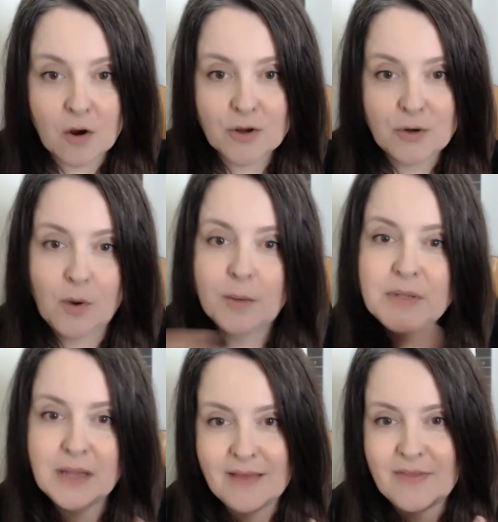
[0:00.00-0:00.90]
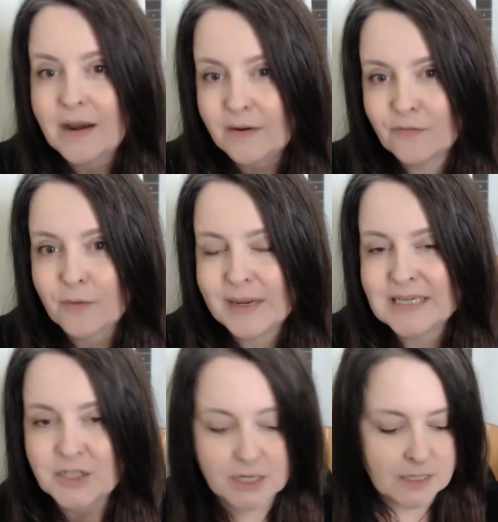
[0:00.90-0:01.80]
are going to apply that
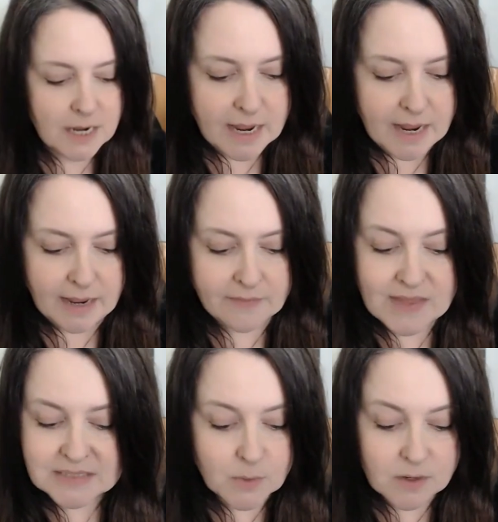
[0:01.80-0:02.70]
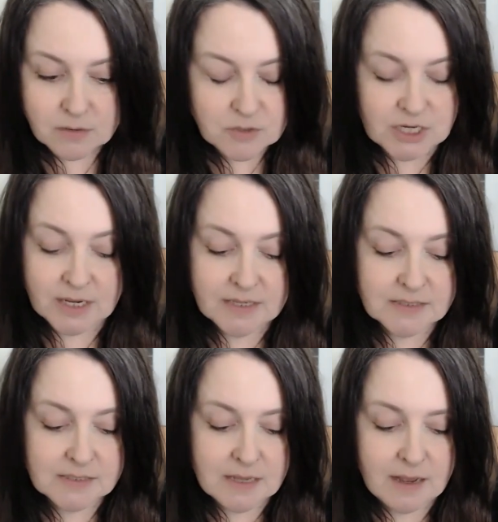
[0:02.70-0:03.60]
information. And that's what coaching
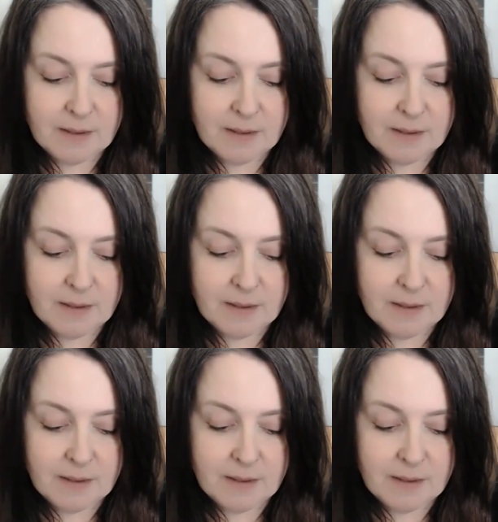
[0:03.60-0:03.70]
is.